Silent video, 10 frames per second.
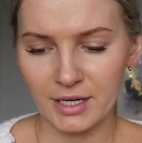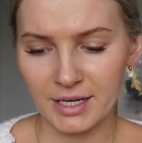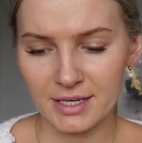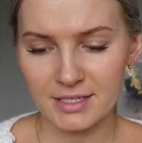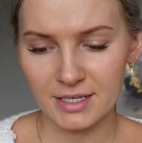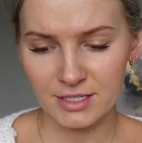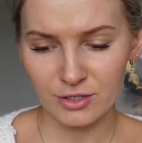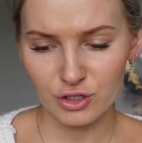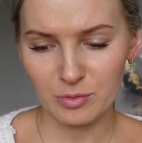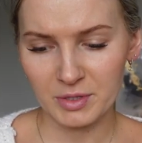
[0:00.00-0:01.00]
getting
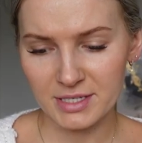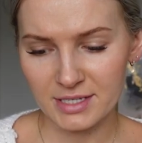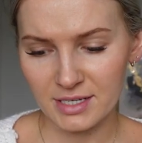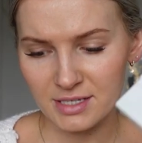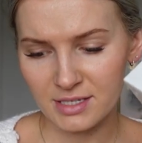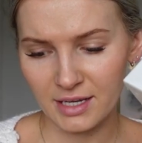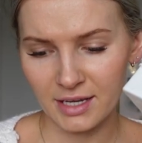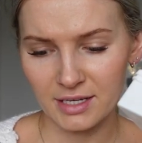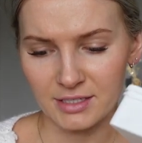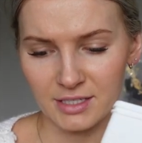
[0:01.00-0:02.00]
600 pieces
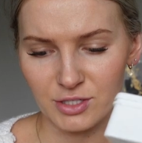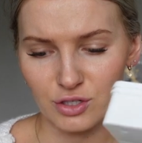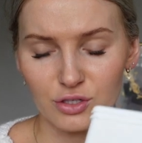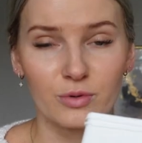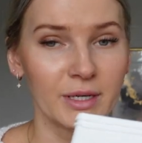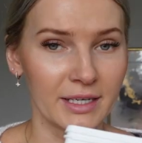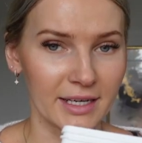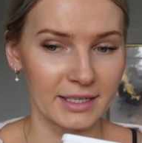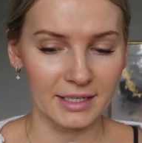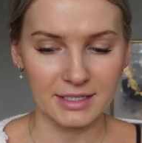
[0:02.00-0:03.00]
and it's
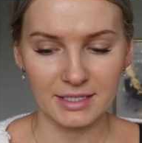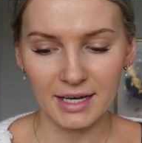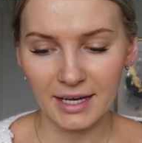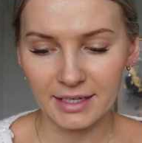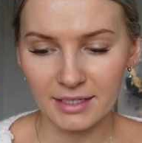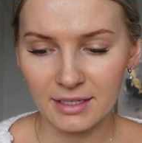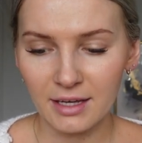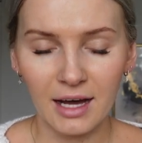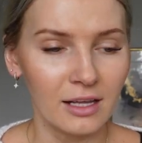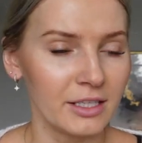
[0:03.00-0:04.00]
$29.99.
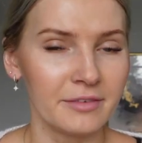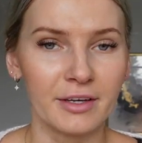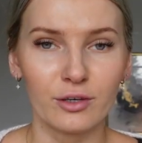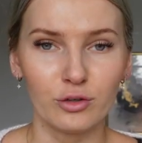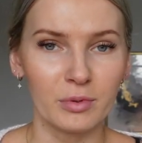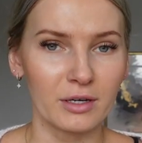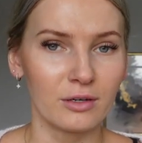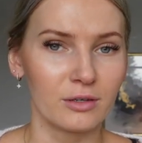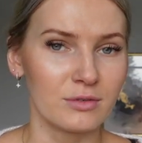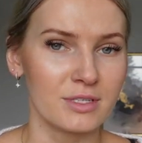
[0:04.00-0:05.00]
I'll leave any coupon
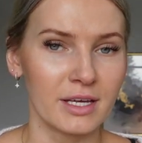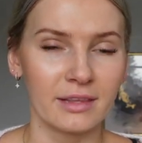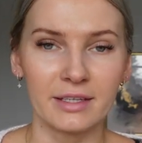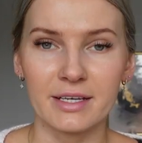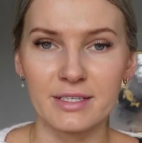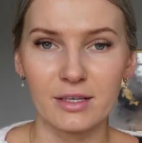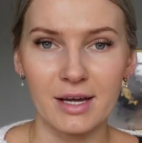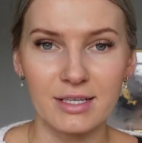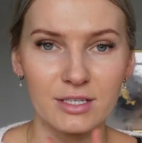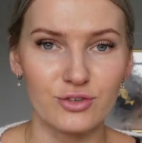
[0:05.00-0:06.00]
codes and links that you
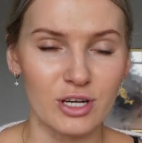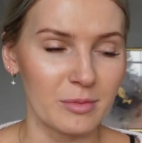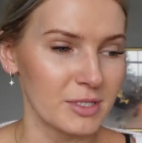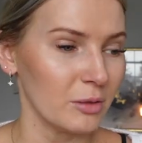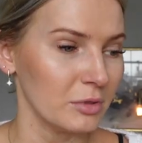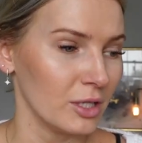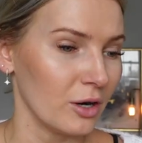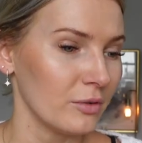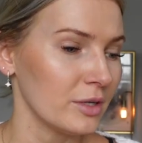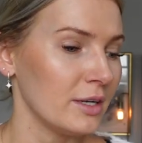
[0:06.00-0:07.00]
guys can shop down below.